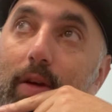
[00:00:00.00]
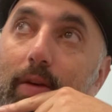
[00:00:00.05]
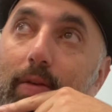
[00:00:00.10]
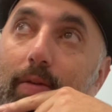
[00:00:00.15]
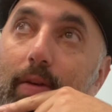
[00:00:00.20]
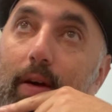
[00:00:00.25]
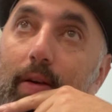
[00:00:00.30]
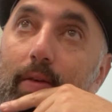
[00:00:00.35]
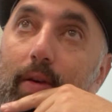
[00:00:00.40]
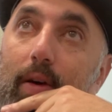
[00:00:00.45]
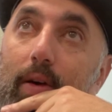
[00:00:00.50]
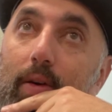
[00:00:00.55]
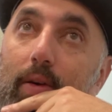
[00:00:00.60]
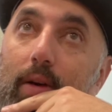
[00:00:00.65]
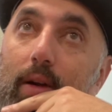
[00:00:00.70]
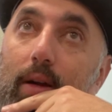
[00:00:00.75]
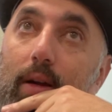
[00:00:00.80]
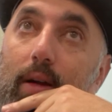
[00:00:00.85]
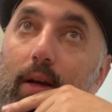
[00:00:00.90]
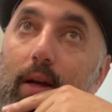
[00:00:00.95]

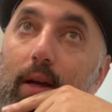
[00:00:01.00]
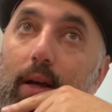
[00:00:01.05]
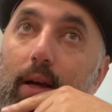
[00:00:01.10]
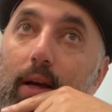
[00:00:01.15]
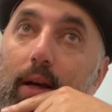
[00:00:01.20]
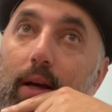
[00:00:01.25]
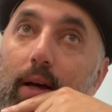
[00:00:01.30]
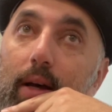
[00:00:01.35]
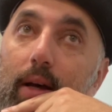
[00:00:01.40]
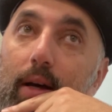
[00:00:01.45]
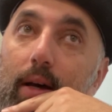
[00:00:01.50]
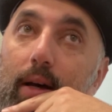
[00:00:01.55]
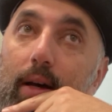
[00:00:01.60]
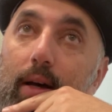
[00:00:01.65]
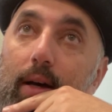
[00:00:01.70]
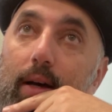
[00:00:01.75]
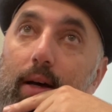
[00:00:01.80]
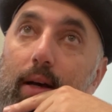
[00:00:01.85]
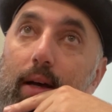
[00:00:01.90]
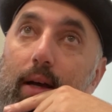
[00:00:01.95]
500
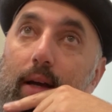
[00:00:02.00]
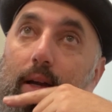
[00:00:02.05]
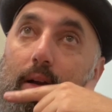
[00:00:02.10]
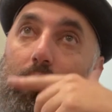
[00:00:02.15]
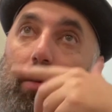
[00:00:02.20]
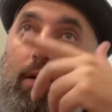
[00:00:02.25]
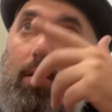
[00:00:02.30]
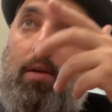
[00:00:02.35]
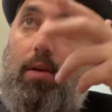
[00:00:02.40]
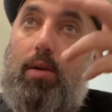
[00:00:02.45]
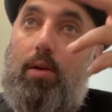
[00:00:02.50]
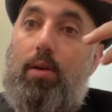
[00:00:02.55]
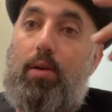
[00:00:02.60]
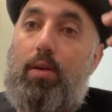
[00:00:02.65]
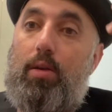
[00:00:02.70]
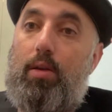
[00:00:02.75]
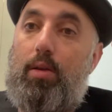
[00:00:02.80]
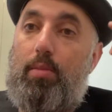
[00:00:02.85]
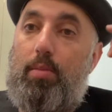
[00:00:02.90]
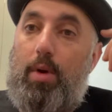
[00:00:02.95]
and
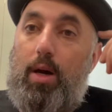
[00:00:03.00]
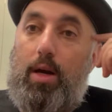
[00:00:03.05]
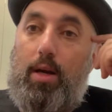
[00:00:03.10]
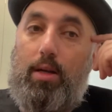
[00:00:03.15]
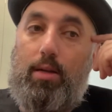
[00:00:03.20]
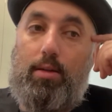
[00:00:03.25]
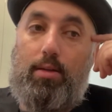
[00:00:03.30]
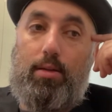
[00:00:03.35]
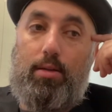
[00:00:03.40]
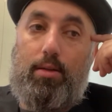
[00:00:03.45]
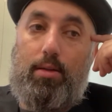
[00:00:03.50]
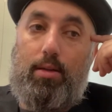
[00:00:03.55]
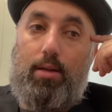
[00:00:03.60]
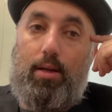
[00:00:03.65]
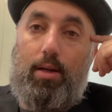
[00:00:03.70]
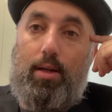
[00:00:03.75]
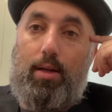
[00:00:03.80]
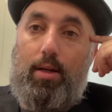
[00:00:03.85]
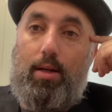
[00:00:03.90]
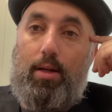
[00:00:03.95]
earn the modest
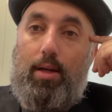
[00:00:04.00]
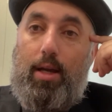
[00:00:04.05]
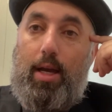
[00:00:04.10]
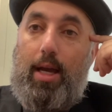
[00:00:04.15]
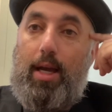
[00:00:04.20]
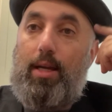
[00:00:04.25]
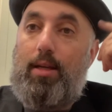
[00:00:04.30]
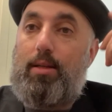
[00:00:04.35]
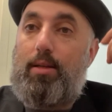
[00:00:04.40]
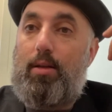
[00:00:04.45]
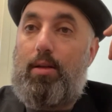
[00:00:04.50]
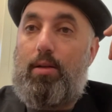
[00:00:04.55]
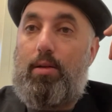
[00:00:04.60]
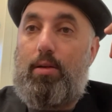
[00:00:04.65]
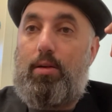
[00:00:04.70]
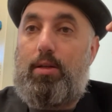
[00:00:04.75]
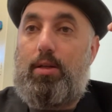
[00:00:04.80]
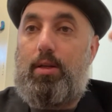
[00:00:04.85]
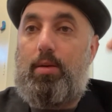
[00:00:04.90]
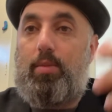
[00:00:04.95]
8 to
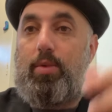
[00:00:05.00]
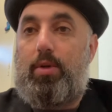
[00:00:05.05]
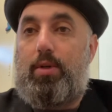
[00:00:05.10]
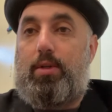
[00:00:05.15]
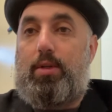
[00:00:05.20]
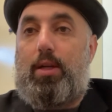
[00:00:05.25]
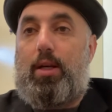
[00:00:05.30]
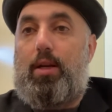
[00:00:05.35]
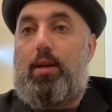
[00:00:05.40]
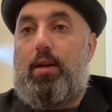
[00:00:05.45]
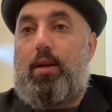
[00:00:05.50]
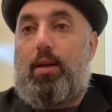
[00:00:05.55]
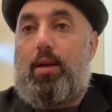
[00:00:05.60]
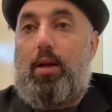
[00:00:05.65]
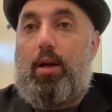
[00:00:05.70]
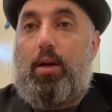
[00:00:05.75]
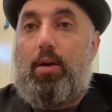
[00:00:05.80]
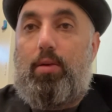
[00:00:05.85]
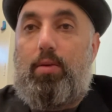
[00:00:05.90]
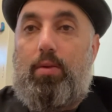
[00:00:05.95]
13%
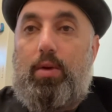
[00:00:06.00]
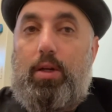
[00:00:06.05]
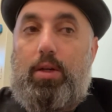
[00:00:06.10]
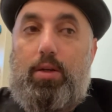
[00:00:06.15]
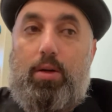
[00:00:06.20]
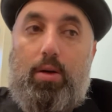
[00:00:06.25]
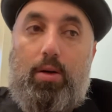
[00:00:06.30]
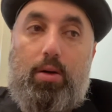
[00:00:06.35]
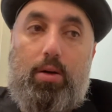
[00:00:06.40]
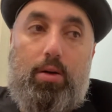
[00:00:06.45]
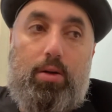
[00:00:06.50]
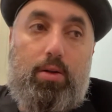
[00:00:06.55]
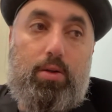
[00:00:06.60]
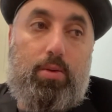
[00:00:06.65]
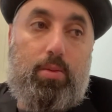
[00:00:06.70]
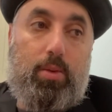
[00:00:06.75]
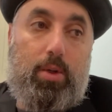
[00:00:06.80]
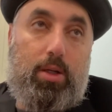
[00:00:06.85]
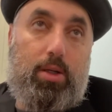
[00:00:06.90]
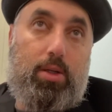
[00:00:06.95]
returns,
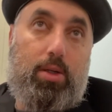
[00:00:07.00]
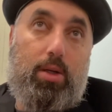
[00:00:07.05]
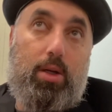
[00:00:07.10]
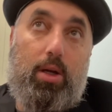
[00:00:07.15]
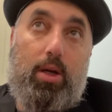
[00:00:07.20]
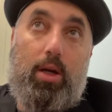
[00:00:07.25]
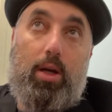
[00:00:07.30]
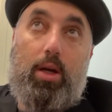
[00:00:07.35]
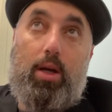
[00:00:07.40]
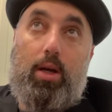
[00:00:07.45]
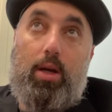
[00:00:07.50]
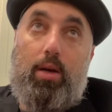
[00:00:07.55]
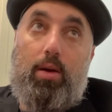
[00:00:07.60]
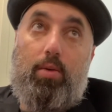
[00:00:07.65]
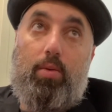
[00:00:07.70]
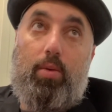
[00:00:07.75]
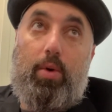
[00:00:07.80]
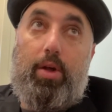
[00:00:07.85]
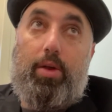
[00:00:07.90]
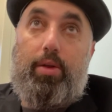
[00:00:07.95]
which
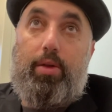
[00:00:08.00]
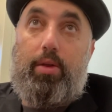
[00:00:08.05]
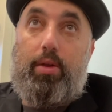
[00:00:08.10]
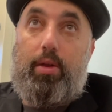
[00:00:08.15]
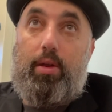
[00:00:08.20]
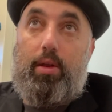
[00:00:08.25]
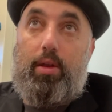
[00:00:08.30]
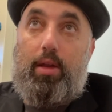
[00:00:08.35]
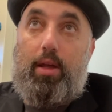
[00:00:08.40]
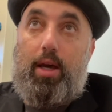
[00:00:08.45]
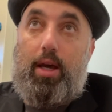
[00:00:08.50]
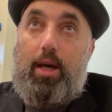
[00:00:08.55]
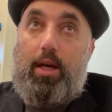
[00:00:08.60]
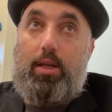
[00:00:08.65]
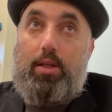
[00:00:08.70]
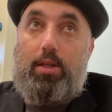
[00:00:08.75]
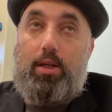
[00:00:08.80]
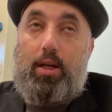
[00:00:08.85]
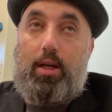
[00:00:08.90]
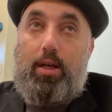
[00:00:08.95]
with the
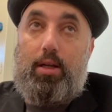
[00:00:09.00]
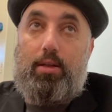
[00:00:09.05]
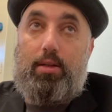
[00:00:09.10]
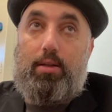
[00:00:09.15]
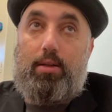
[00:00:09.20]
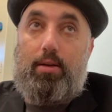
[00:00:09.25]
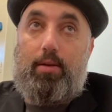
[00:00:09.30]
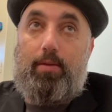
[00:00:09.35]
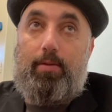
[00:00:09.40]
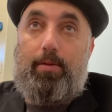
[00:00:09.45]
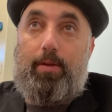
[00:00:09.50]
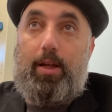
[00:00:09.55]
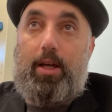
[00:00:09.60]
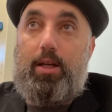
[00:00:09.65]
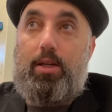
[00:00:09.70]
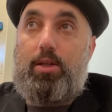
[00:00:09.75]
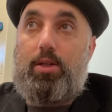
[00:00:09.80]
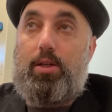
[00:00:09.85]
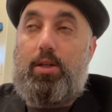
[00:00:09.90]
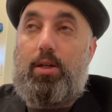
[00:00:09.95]
hedge against
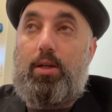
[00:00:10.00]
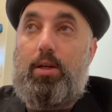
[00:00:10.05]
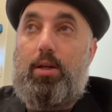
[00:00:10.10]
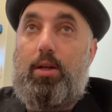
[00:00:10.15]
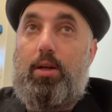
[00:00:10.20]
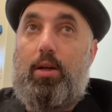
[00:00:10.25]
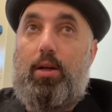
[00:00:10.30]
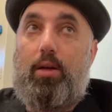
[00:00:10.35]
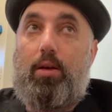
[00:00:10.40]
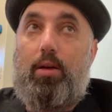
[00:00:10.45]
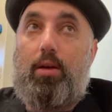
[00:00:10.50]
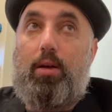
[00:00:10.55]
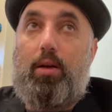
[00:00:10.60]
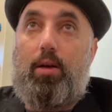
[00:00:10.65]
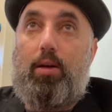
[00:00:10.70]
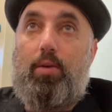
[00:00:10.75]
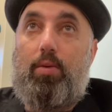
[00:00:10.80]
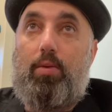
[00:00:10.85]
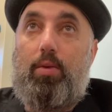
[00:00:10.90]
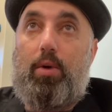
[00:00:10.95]
inflation
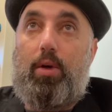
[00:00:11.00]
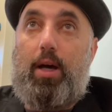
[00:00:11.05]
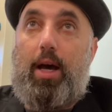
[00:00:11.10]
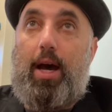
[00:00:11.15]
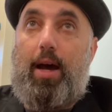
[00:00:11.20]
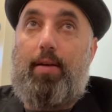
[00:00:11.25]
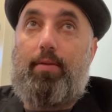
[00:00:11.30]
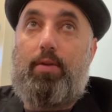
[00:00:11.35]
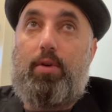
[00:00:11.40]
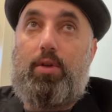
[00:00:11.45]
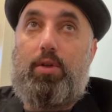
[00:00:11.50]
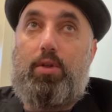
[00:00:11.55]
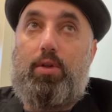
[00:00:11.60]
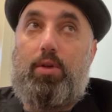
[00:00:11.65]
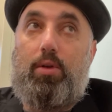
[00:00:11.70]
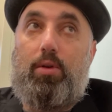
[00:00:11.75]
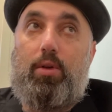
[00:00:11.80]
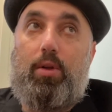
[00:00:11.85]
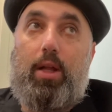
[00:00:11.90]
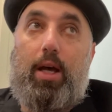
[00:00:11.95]
will average
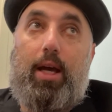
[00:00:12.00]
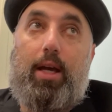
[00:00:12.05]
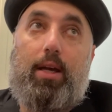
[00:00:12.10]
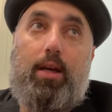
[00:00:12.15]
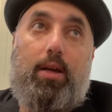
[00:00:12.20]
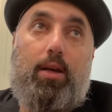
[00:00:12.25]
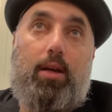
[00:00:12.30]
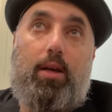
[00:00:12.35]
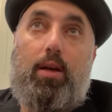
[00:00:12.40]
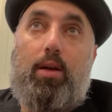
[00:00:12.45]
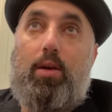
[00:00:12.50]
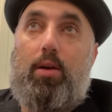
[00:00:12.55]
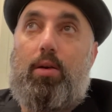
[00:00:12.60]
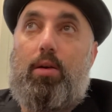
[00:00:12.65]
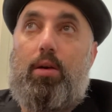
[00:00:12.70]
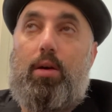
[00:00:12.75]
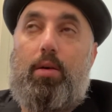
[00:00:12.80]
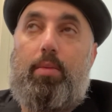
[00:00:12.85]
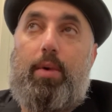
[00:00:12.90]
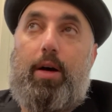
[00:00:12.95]
you
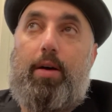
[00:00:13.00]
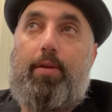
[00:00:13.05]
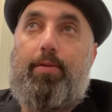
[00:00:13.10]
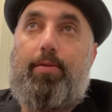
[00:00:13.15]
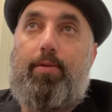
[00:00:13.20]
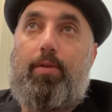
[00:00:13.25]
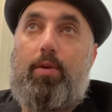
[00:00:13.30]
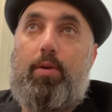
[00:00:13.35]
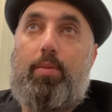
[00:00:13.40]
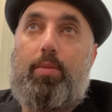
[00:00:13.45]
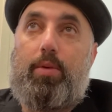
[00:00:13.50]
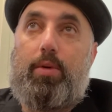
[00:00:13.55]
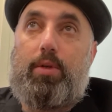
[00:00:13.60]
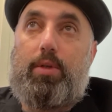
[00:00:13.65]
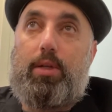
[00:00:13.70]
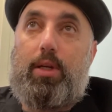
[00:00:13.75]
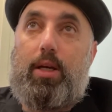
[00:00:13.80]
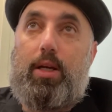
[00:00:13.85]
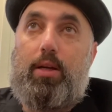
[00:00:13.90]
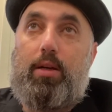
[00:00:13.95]
about
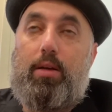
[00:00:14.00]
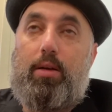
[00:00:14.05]
4%